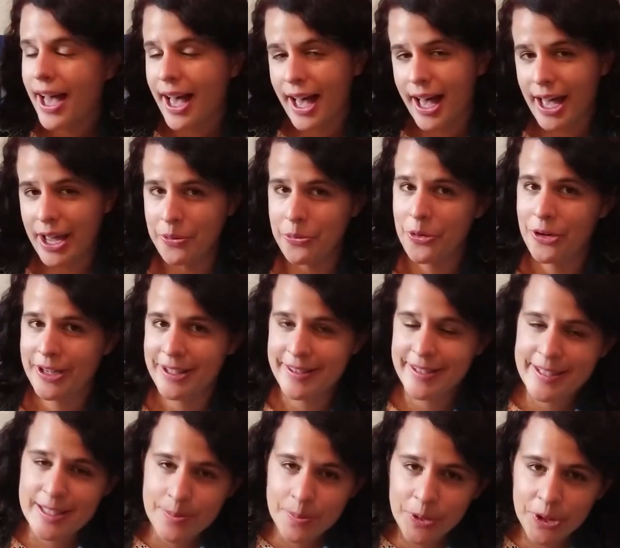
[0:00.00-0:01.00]
I wanted
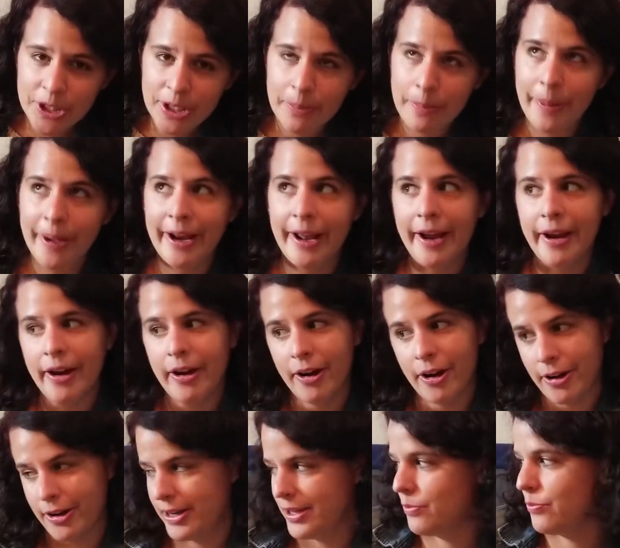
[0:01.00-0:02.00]
this book, but I
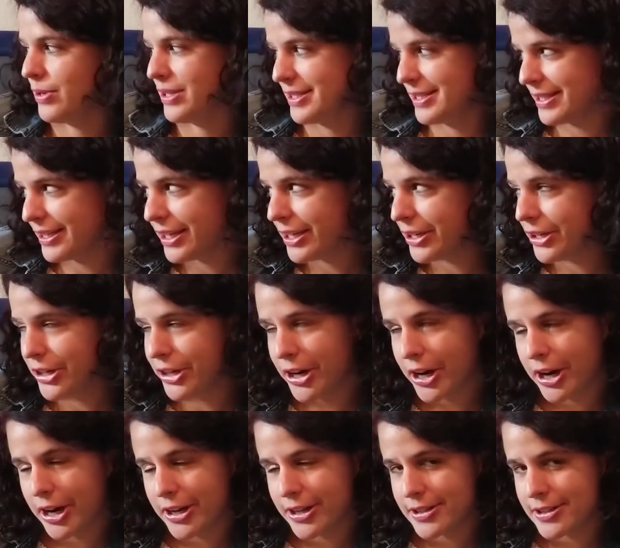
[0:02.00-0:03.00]
already went to
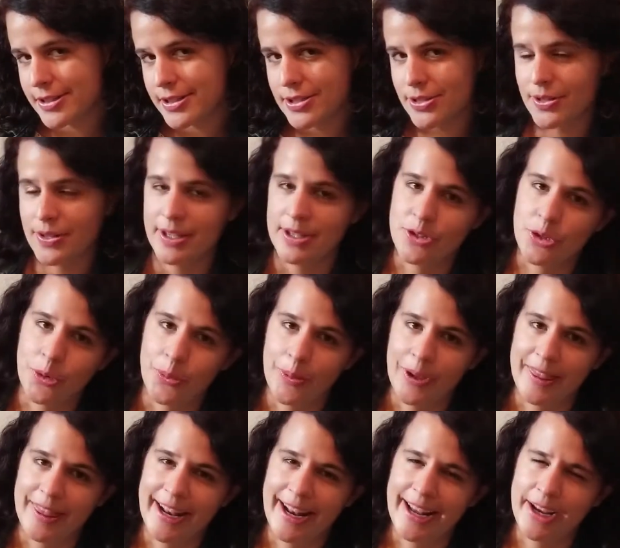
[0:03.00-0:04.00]
kindergarten, so they told
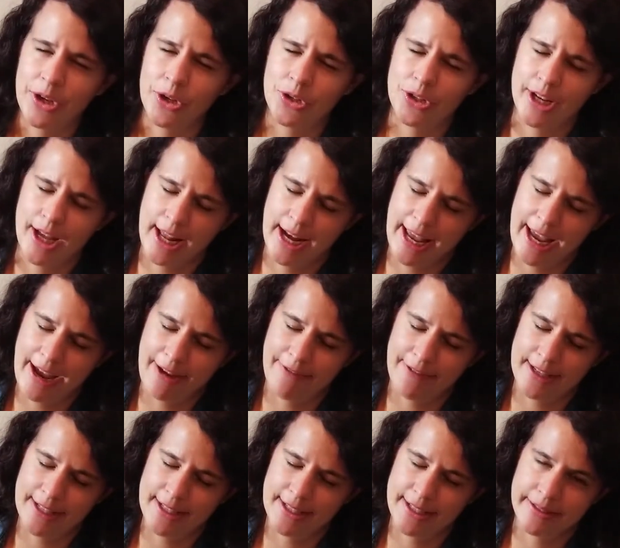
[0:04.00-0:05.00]
me that I could not have
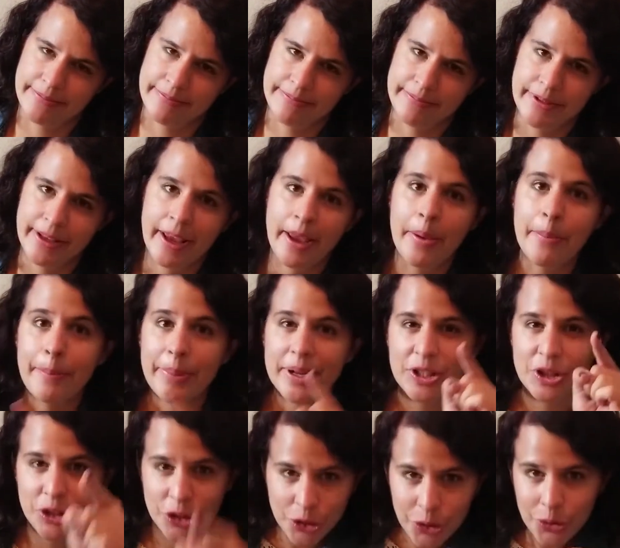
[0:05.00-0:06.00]
it.
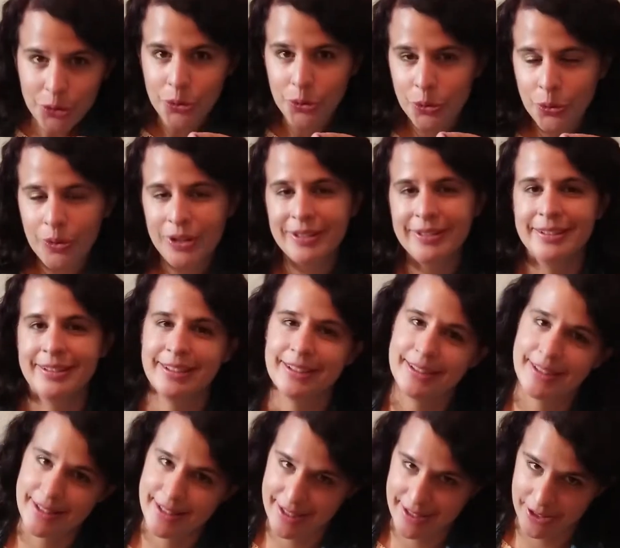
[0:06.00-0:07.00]
But you
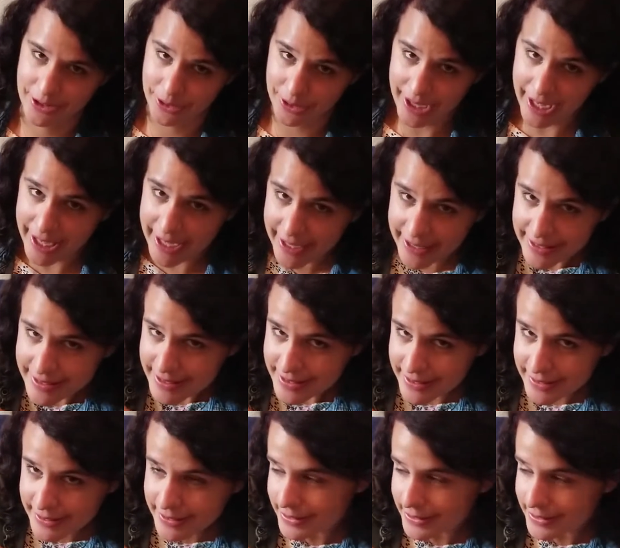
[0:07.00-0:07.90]
could still get it.